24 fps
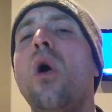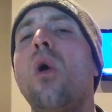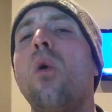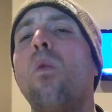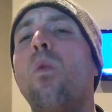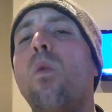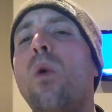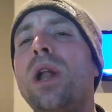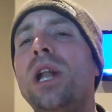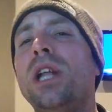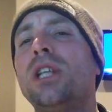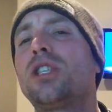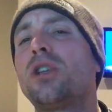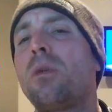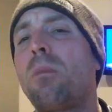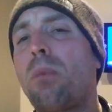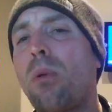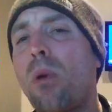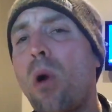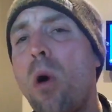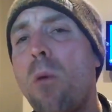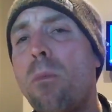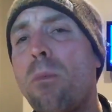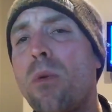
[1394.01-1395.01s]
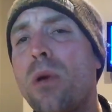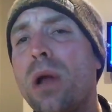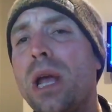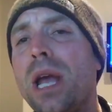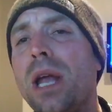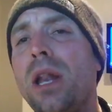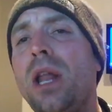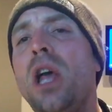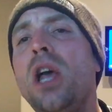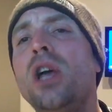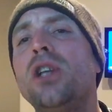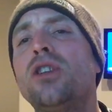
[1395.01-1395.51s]
when it's
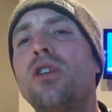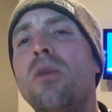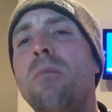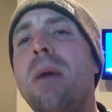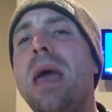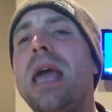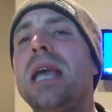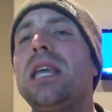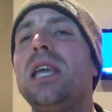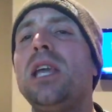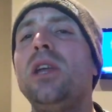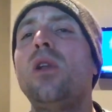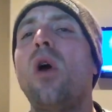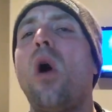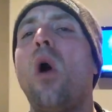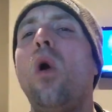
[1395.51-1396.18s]
appropriate to making